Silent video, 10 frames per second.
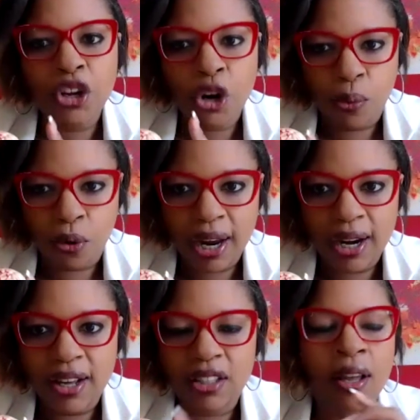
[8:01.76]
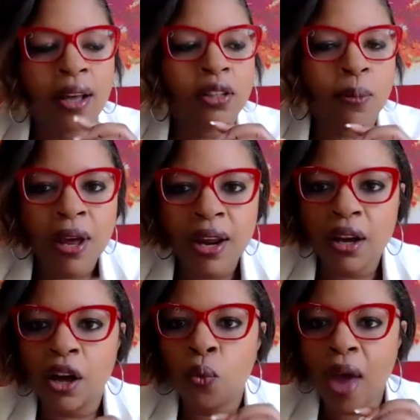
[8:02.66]
your brain is, depending
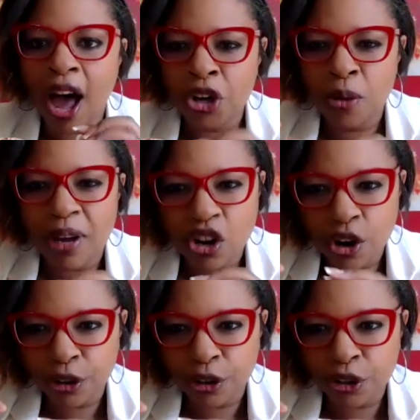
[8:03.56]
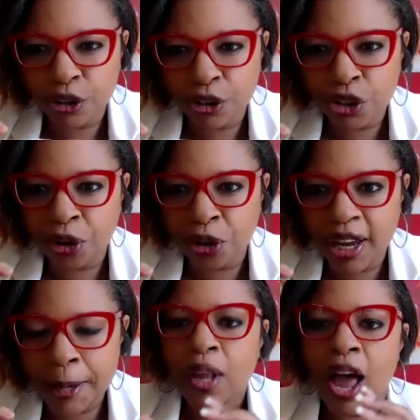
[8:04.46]
on how you've been
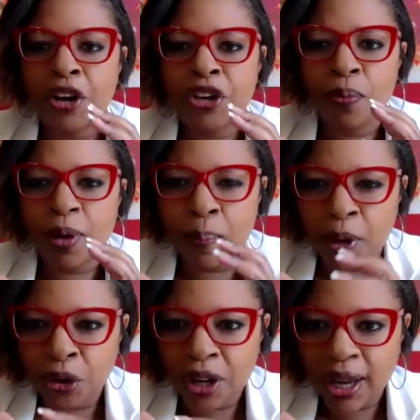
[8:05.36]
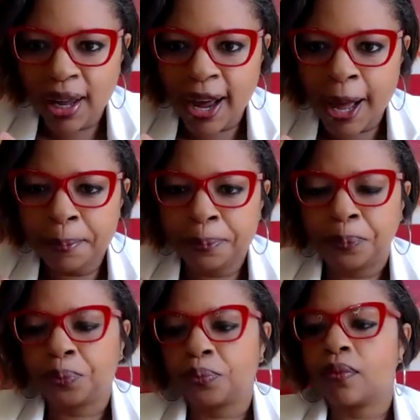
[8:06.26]
nurturing it, how you've been building it up.
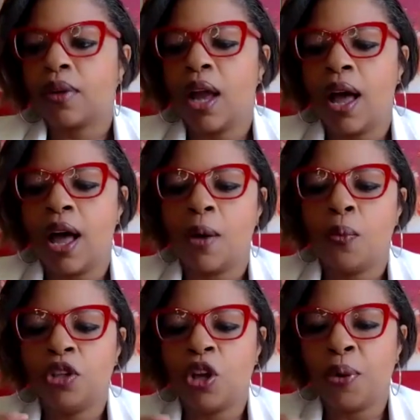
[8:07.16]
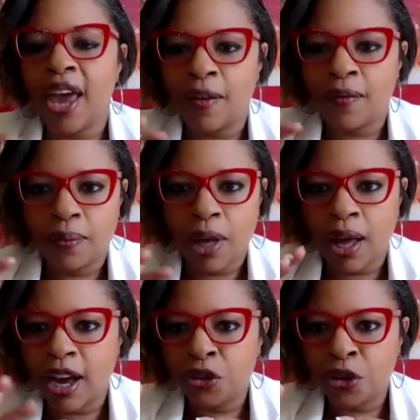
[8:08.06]
So we have
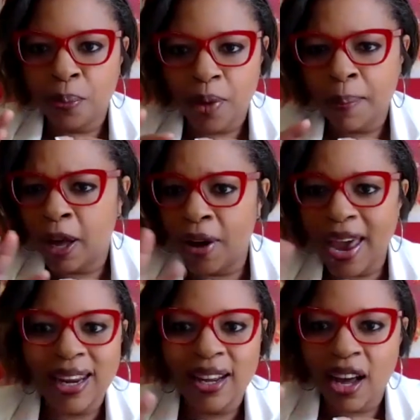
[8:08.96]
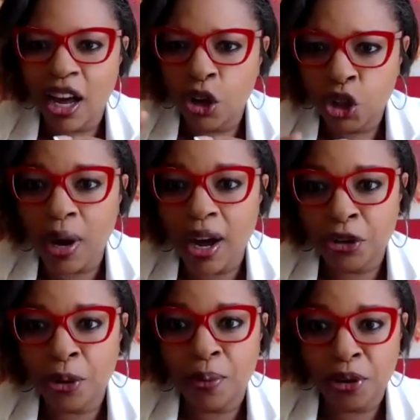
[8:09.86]
about 80 to
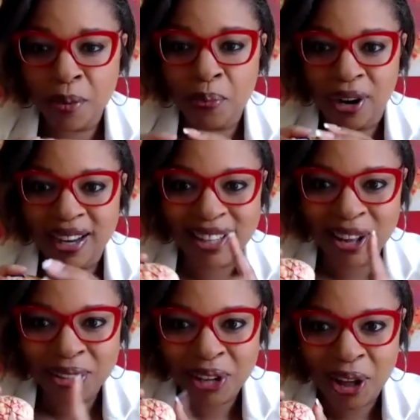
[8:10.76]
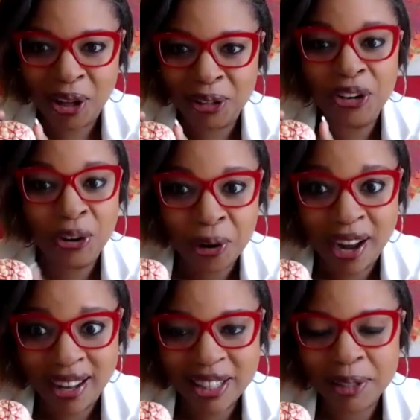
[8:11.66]
100 billion brain cells called
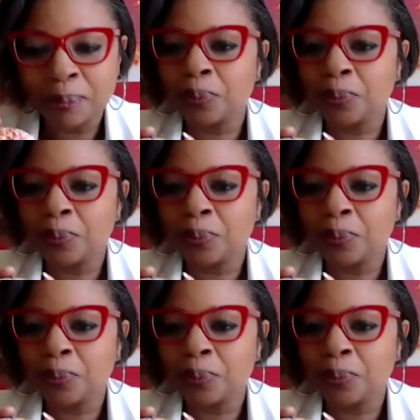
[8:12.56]
neurons.